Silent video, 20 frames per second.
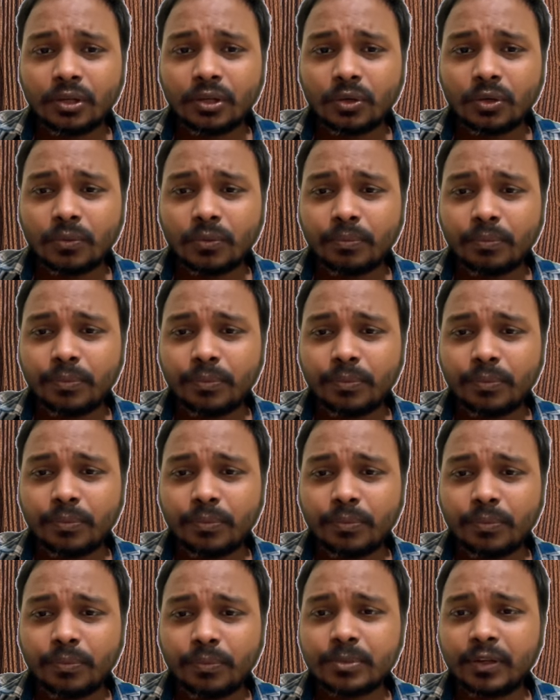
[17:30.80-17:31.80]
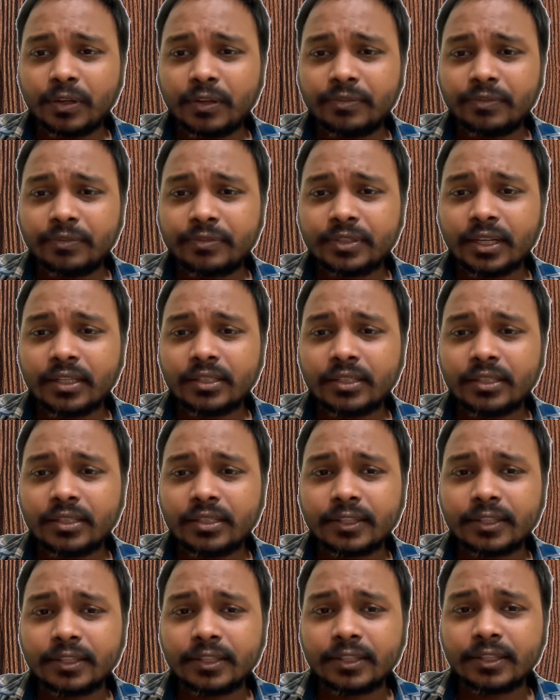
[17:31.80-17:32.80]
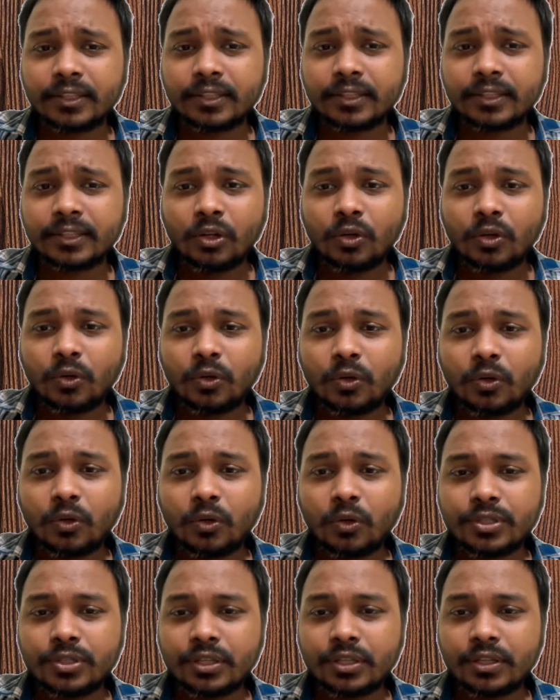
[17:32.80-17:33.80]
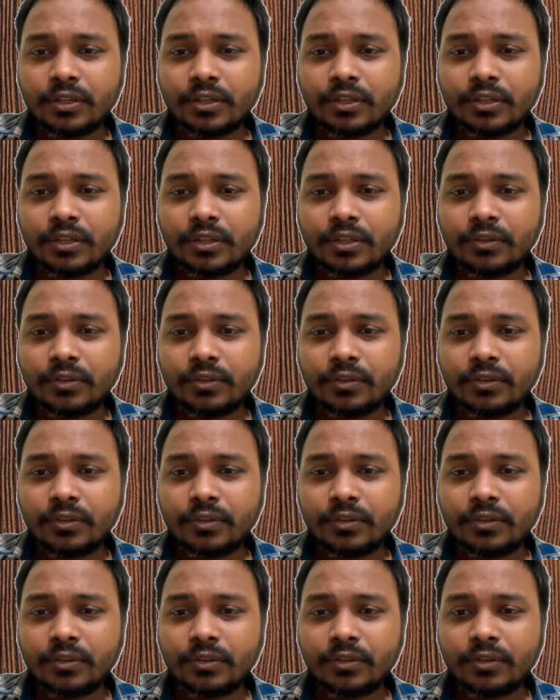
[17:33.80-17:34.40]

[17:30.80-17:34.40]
bishop to f6, queen to g4.